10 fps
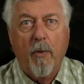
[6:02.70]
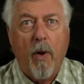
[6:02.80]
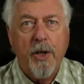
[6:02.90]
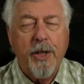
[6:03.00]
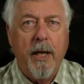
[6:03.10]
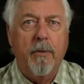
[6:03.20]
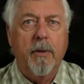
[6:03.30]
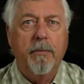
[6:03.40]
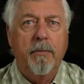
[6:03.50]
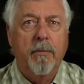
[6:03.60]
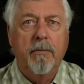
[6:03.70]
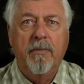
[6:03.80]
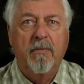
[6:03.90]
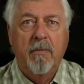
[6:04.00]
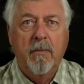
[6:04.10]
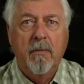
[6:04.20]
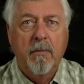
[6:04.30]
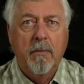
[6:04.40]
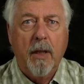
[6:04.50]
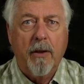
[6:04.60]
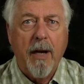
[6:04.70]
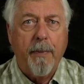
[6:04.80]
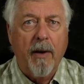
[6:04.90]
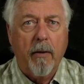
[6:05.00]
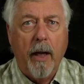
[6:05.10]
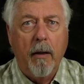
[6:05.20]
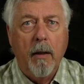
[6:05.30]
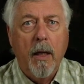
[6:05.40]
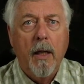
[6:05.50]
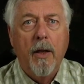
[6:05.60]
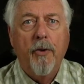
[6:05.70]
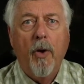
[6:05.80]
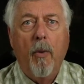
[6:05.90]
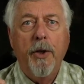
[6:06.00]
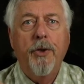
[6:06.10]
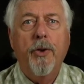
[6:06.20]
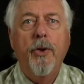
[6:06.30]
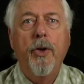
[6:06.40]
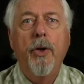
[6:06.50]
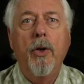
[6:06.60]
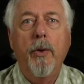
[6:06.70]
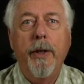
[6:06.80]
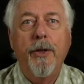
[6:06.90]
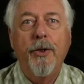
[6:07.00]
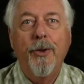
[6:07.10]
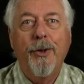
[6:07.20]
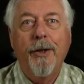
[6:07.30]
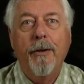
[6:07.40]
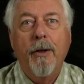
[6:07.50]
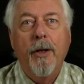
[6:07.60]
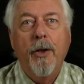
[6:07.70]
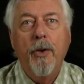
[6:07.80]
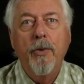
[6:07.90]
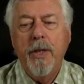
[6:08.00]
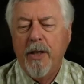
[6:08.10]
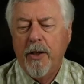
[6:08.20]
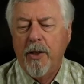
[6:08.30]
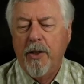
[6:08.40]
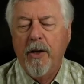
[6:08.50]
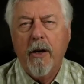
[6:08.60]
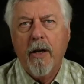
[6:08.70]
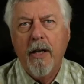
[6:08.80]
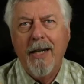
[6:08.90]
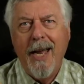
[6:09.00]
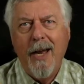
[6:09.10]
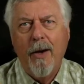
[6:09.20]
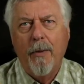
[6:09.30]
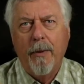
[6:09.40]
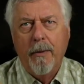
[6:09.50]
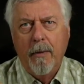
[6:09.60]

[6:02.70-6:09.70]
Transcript: of washed out and quite crappy looking. So what you can do is you can use this to darken down,